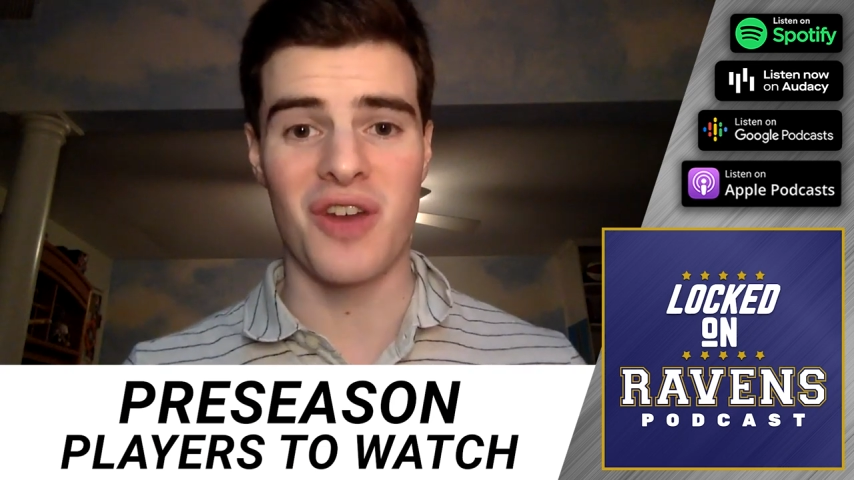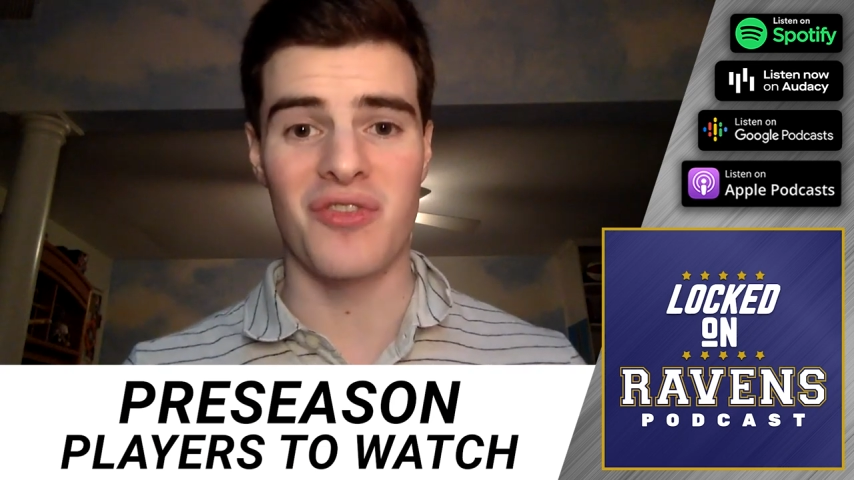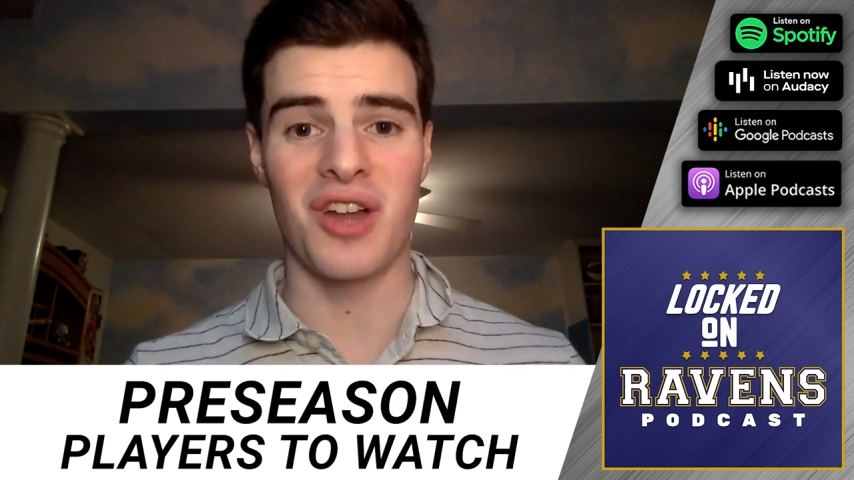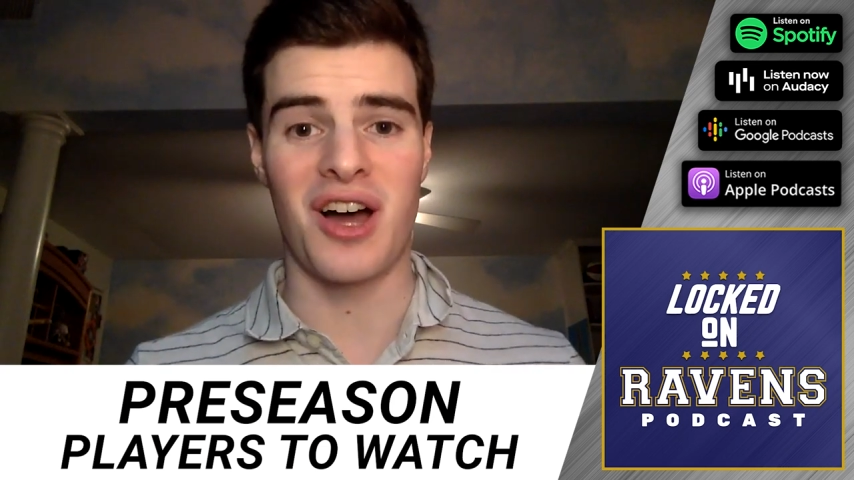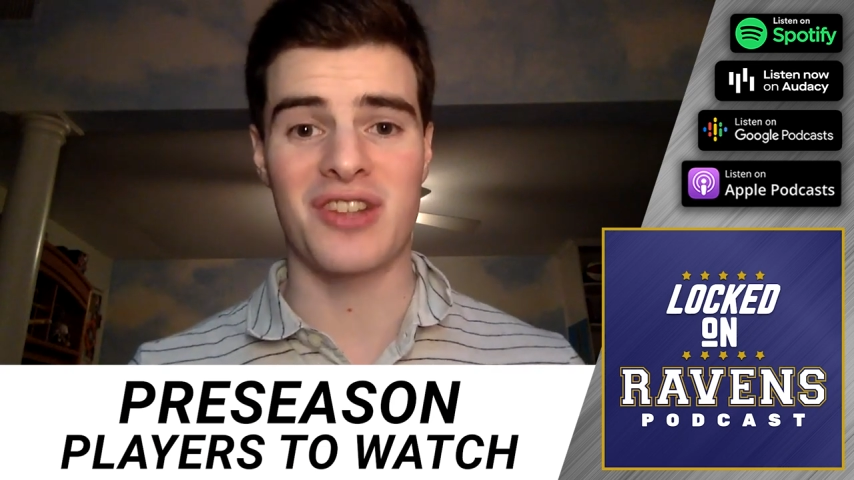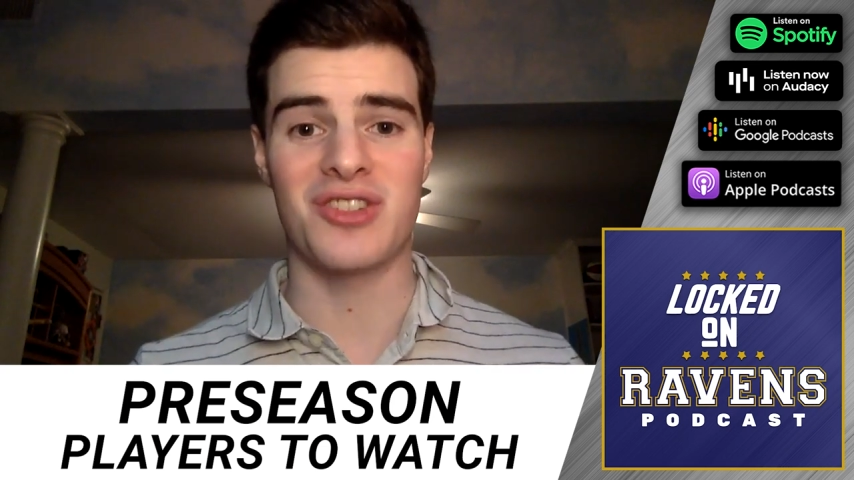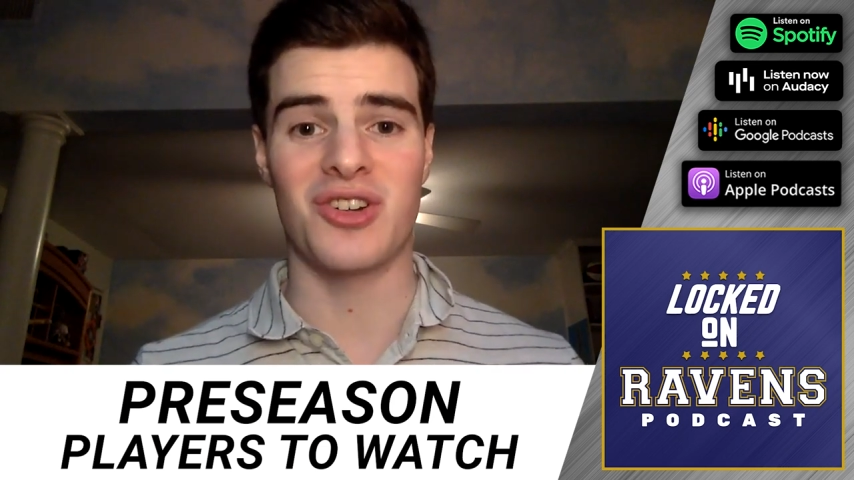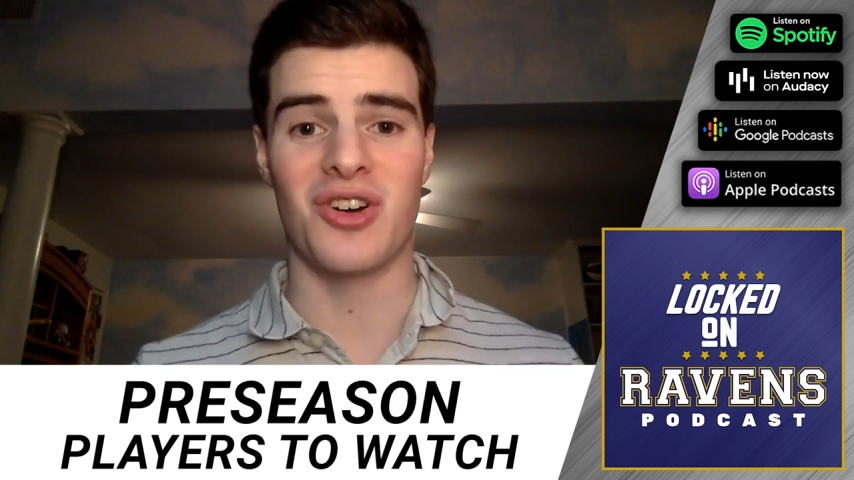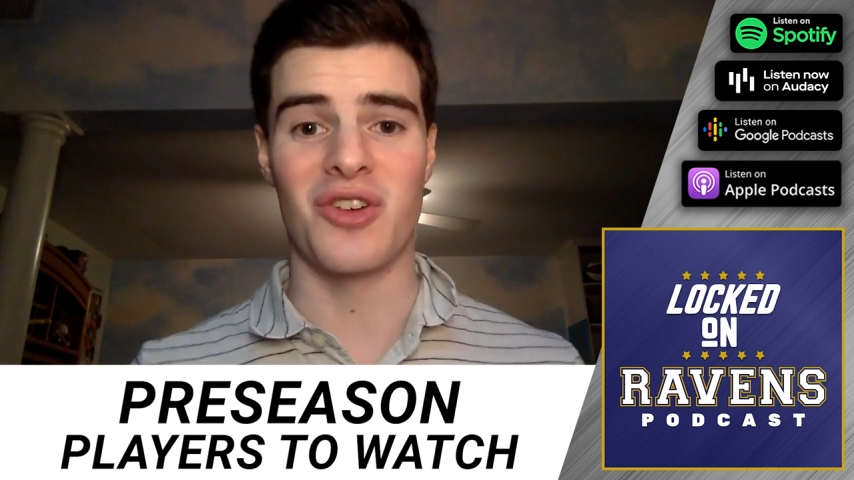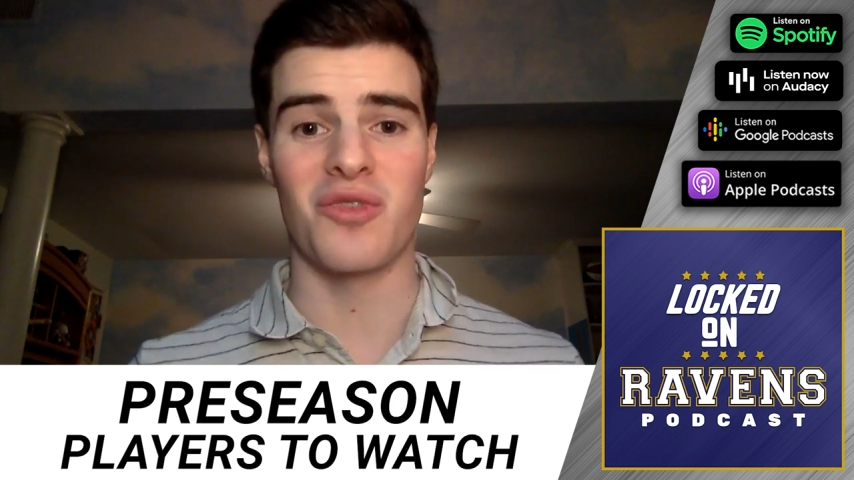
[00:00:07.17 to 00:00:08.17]
of Locked
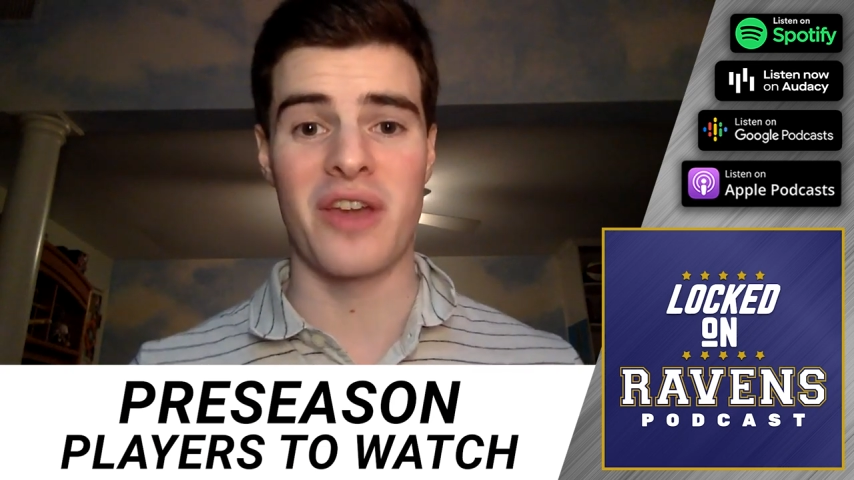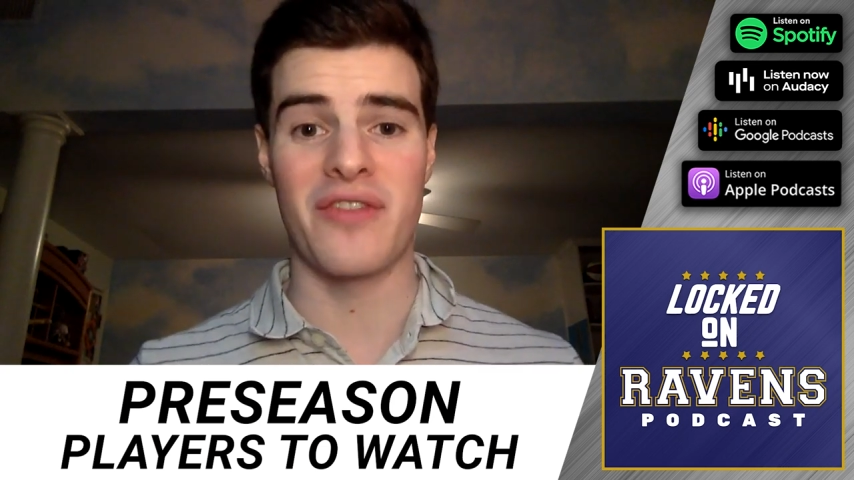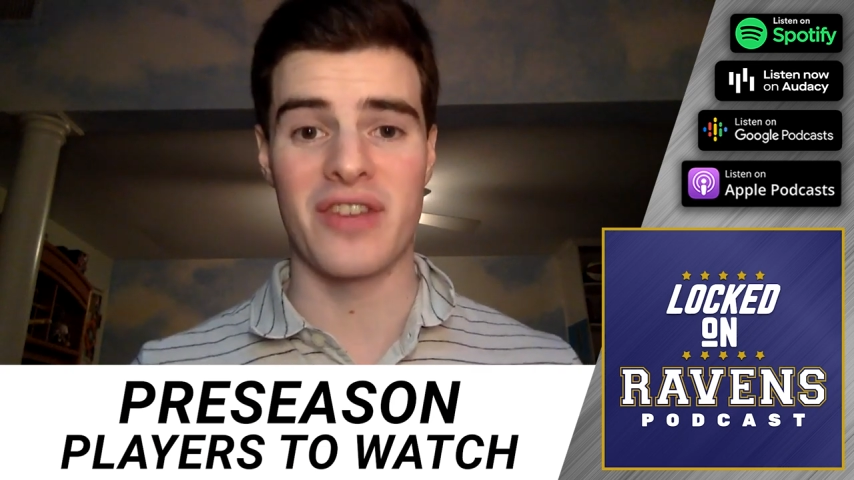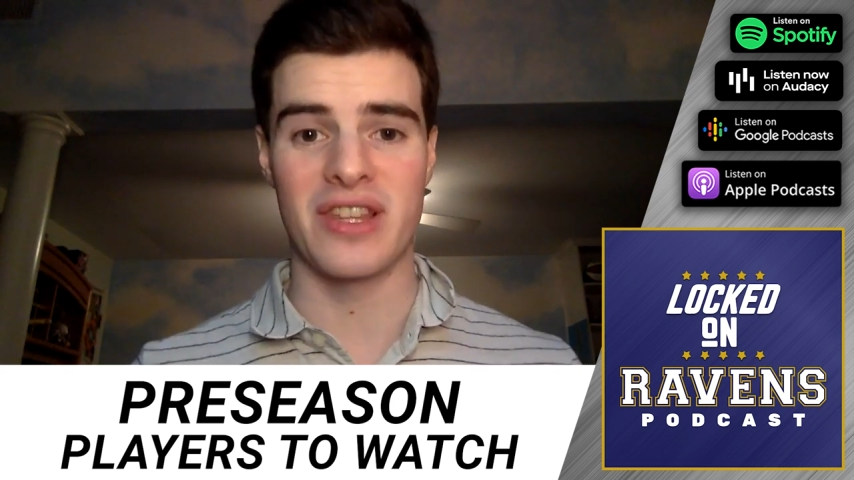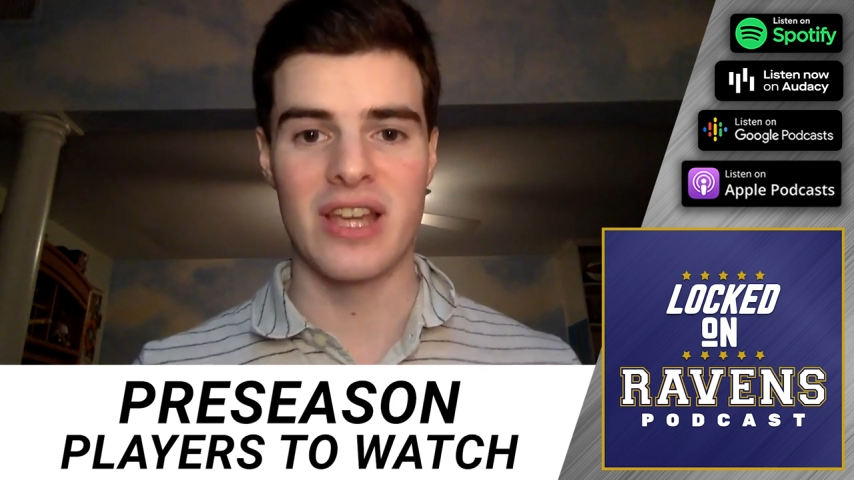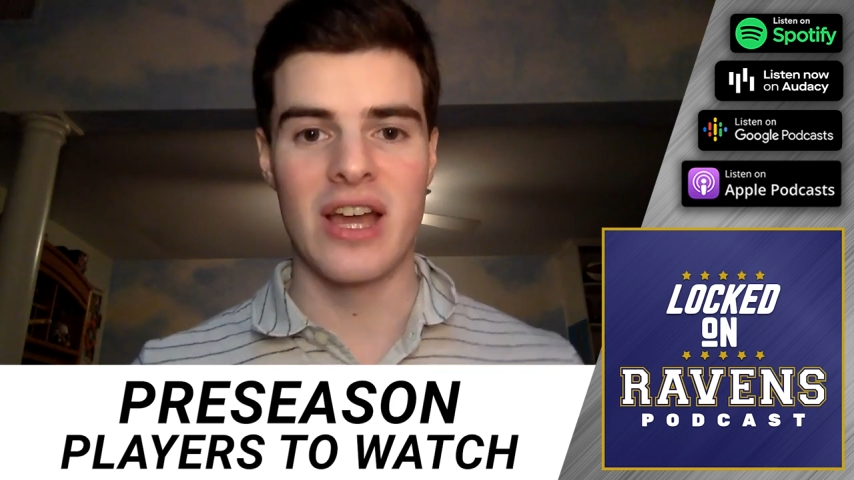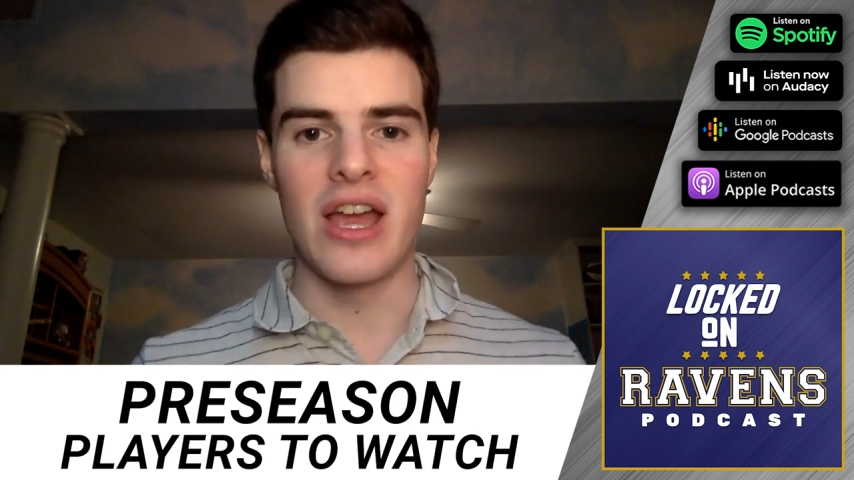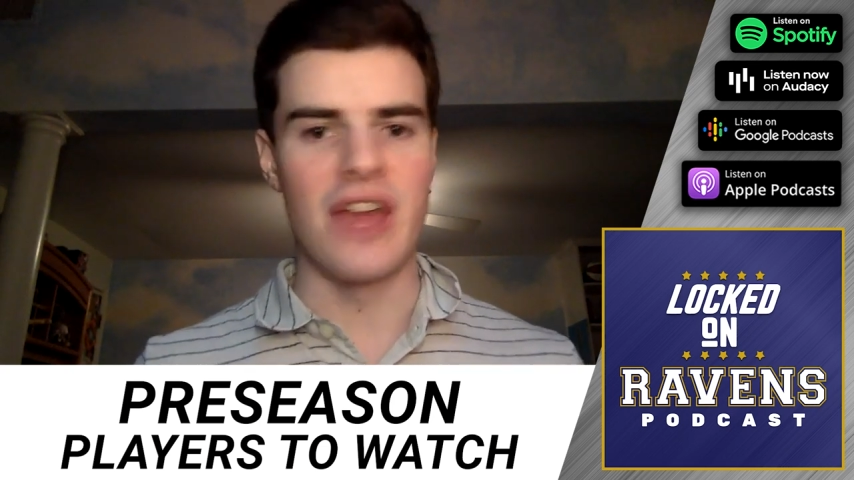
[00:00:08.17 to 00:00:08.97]
On Ravens,